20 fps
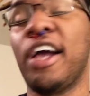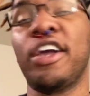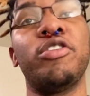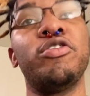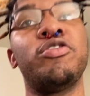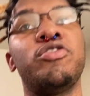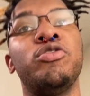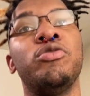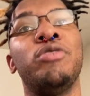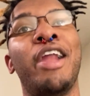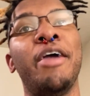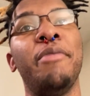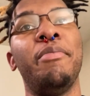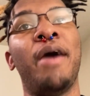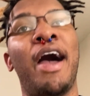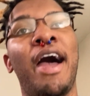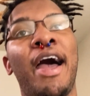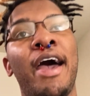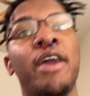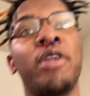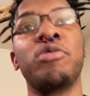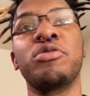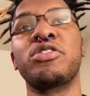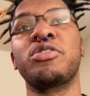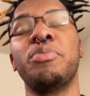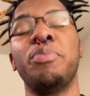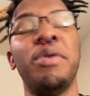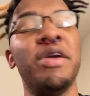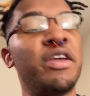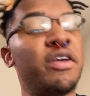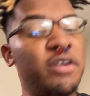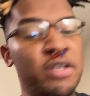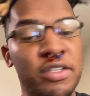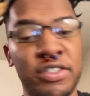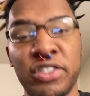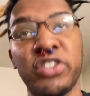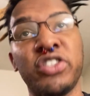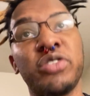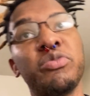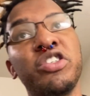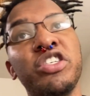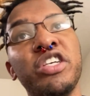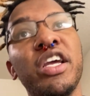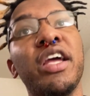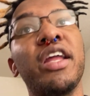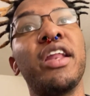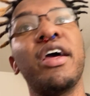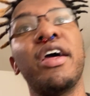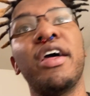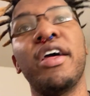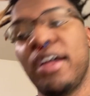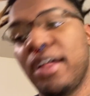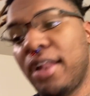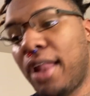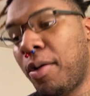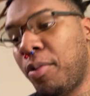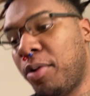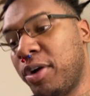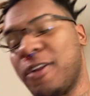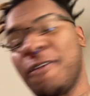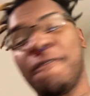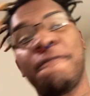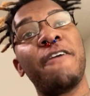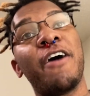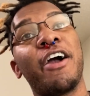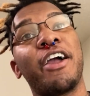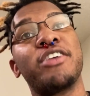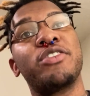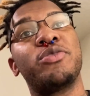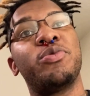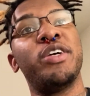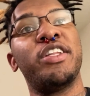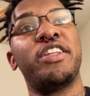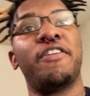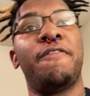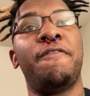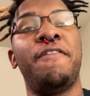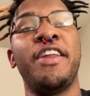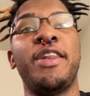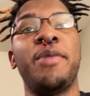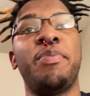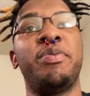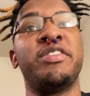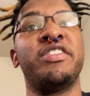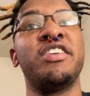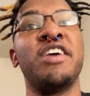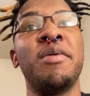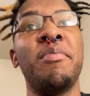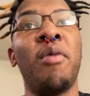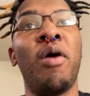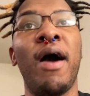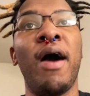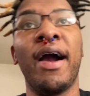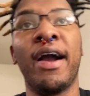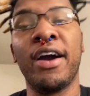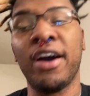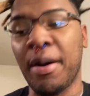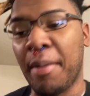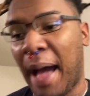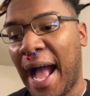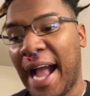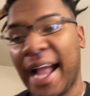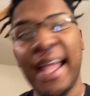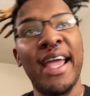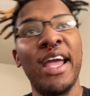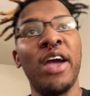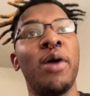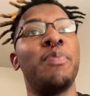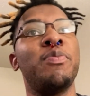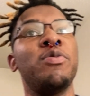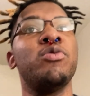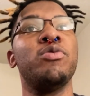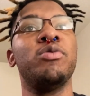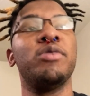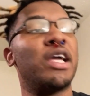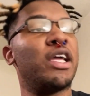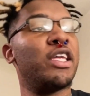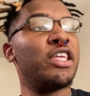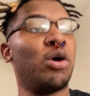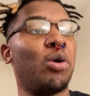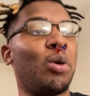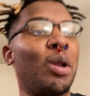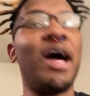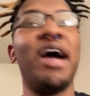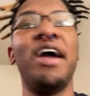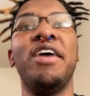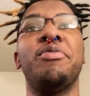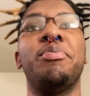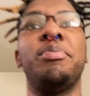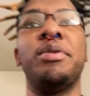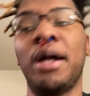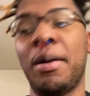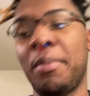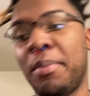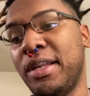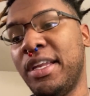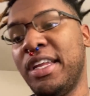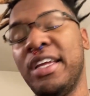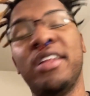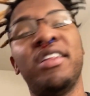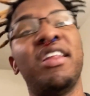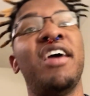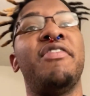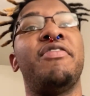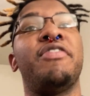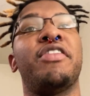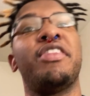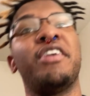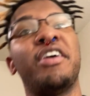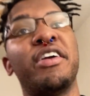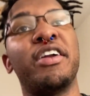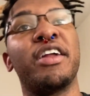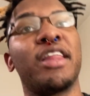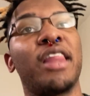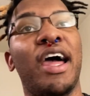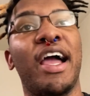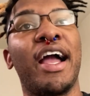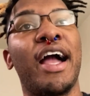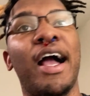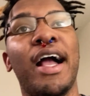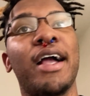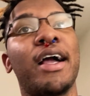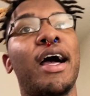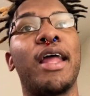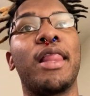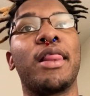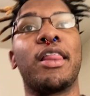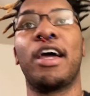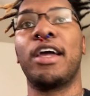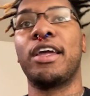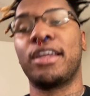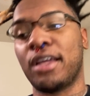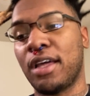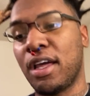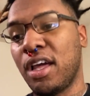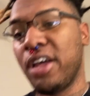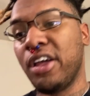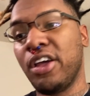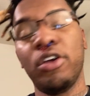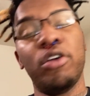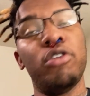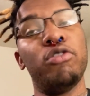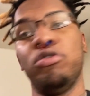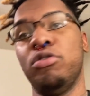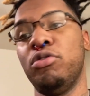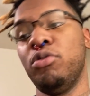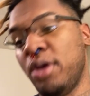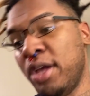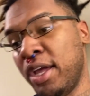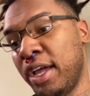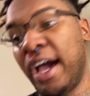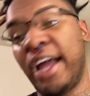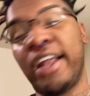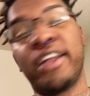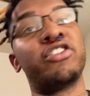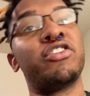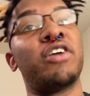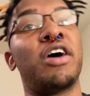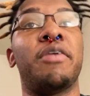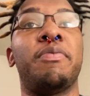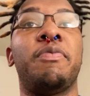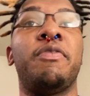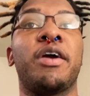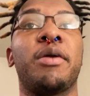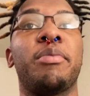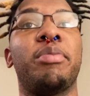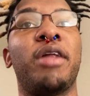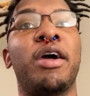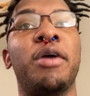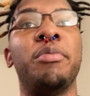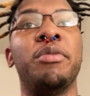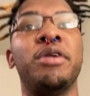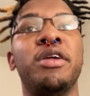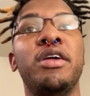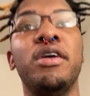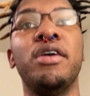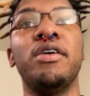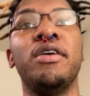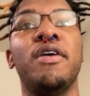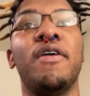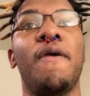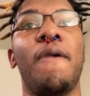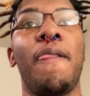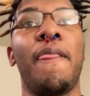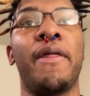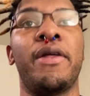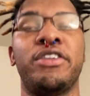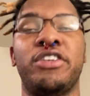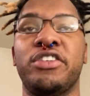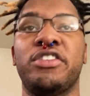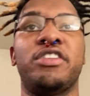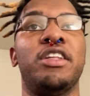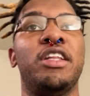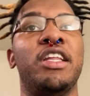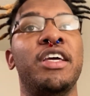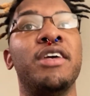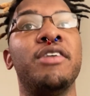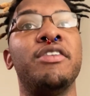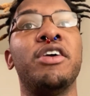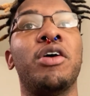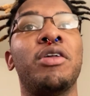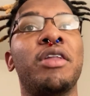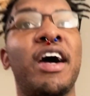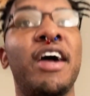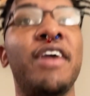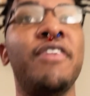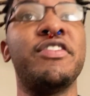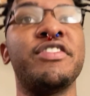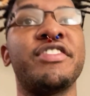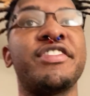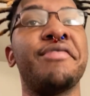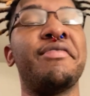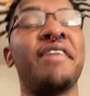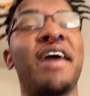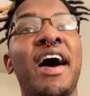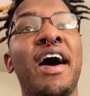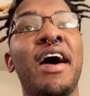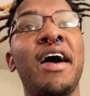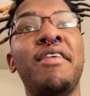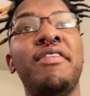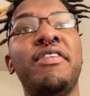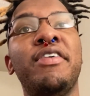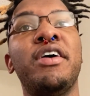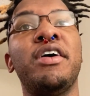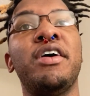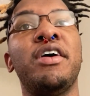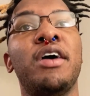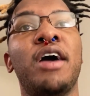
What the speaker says: Like, you lay behind on some bills or some shit? Like, what the fuck is with the 50% markup? I can help you in your life, but I'm gonna need that for 30. Like, I you ain't gotta try to fucking play me just to live your life and survive.